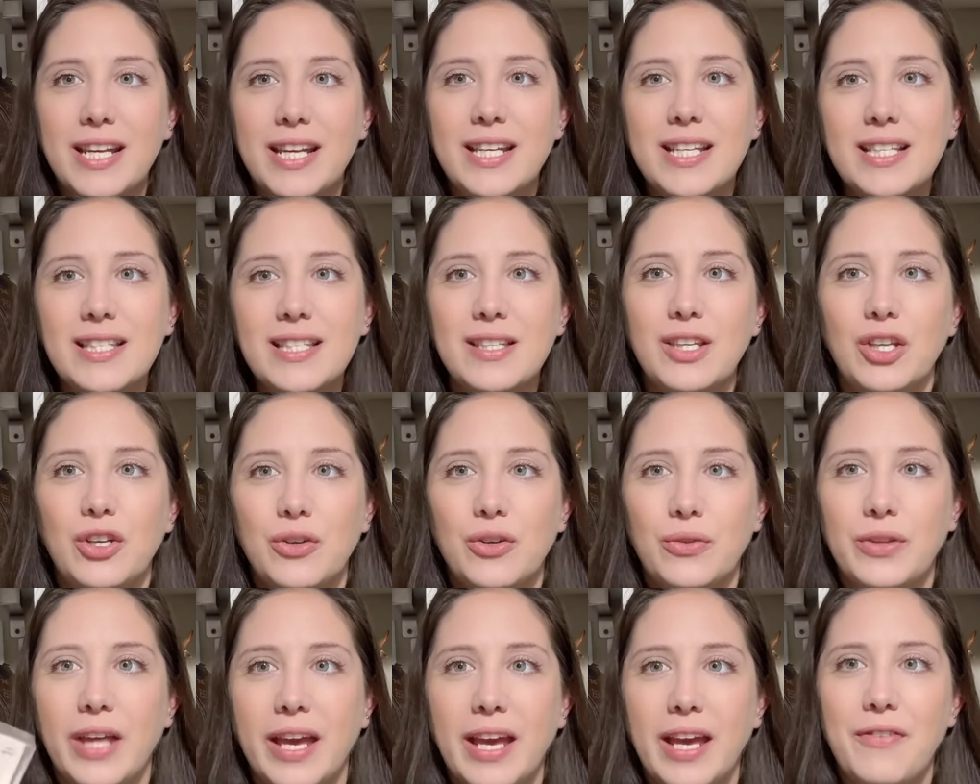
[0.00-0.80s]
It doesn't, you know,
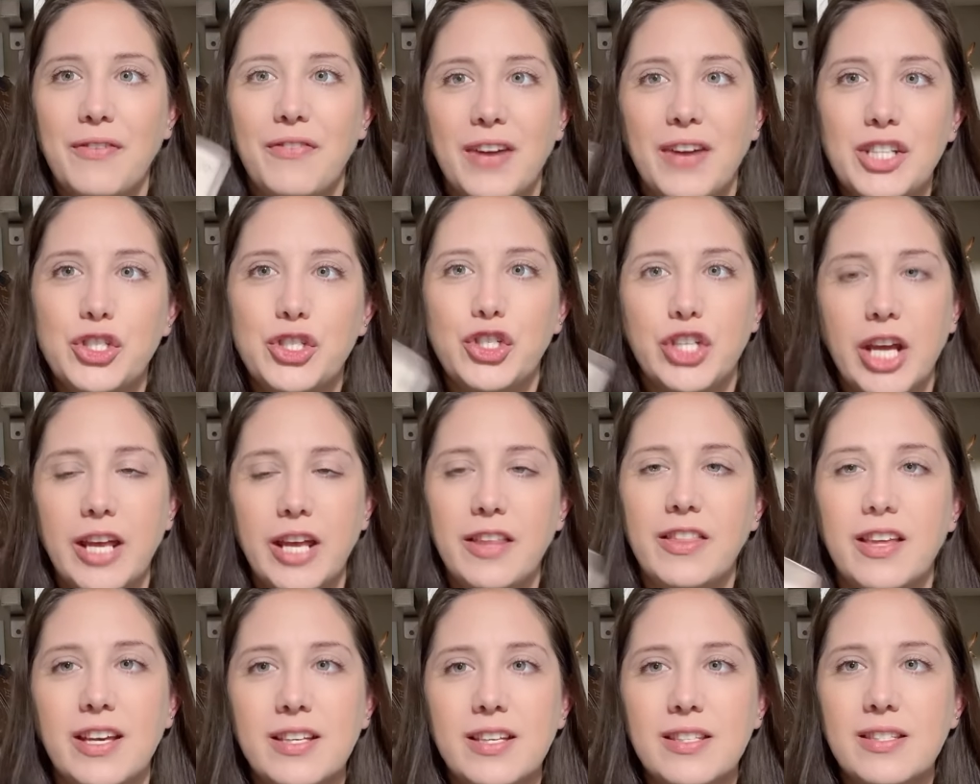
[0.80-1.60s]
like if I
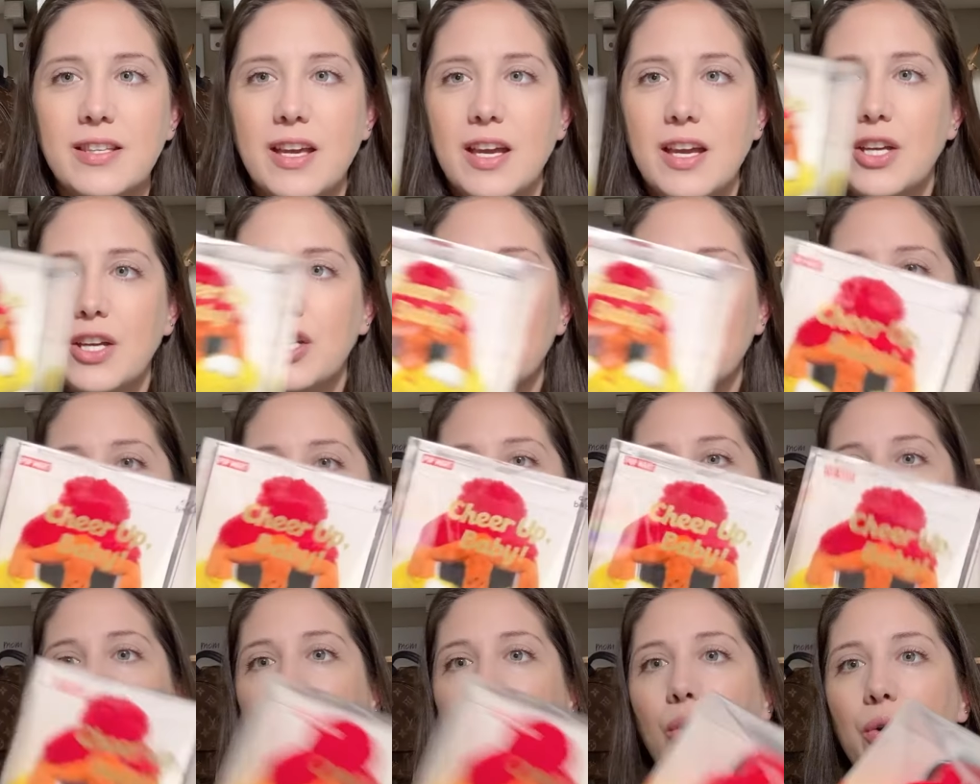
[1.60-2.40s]
shake this,
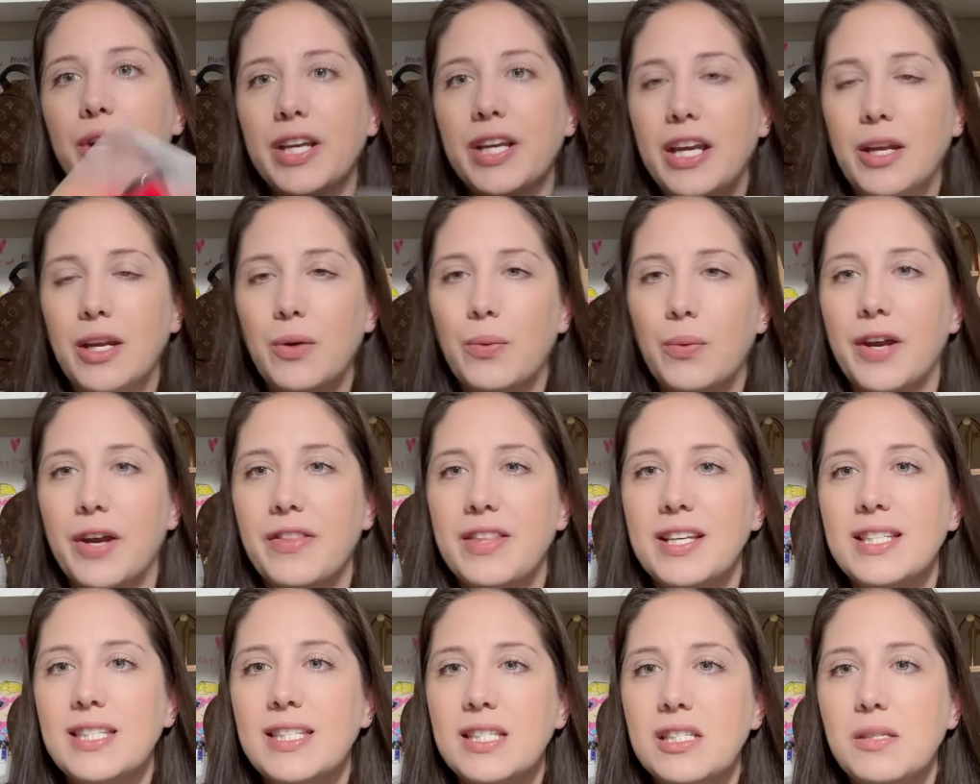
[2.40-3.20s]
she's not going anywhere.
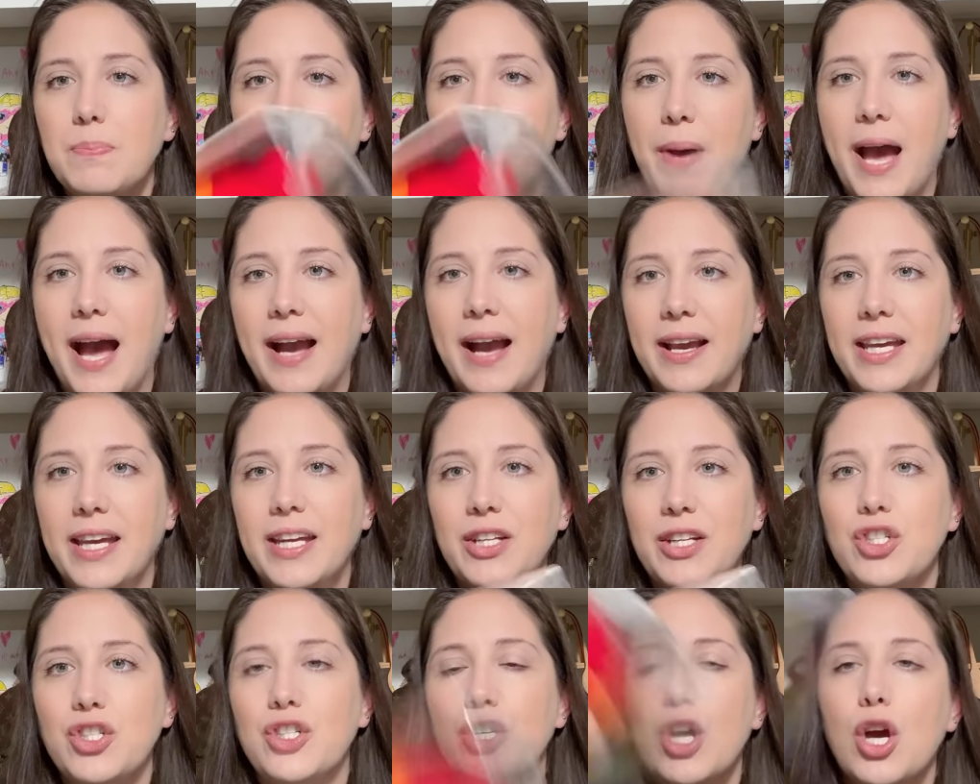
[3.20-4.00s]
This is
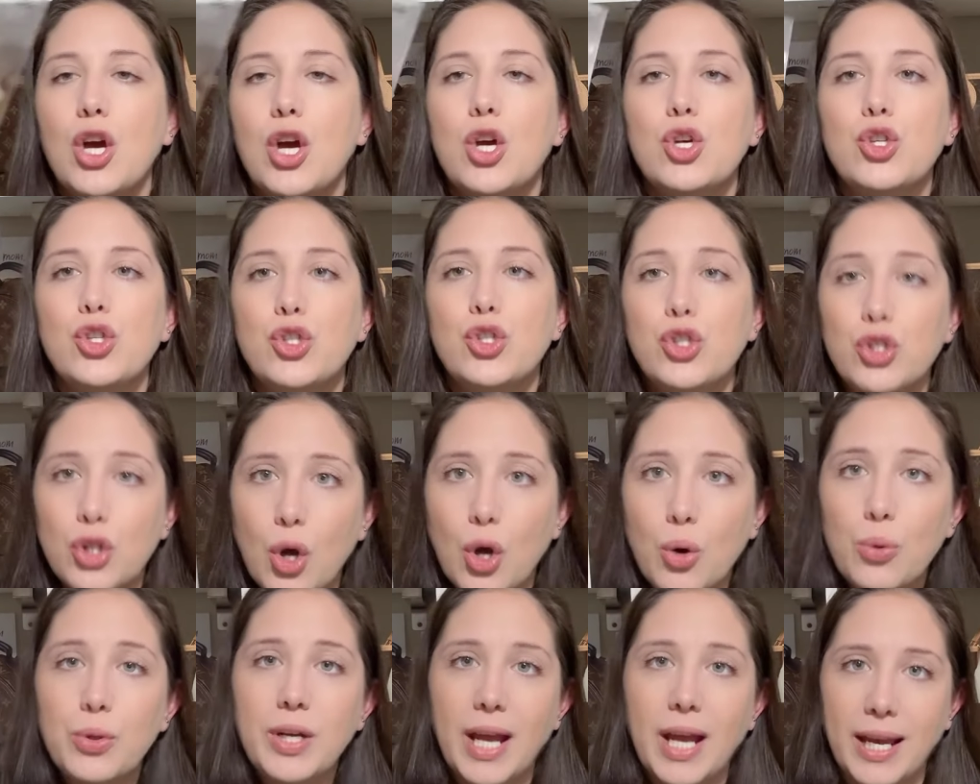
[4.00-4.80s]
packaged
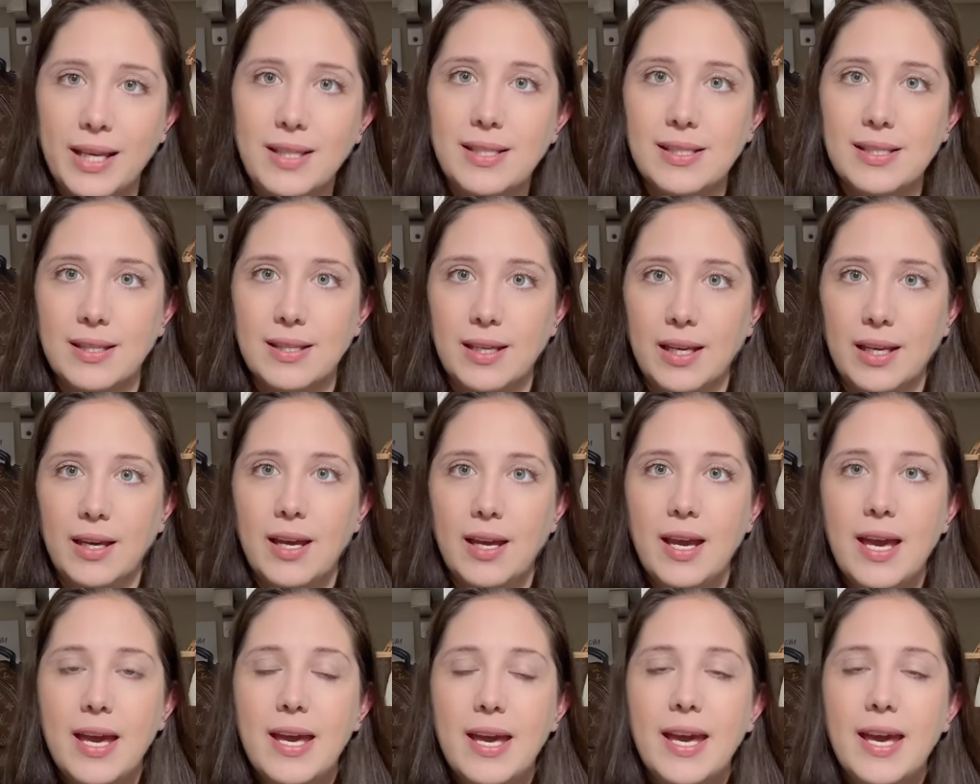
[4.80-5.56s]
so nicely.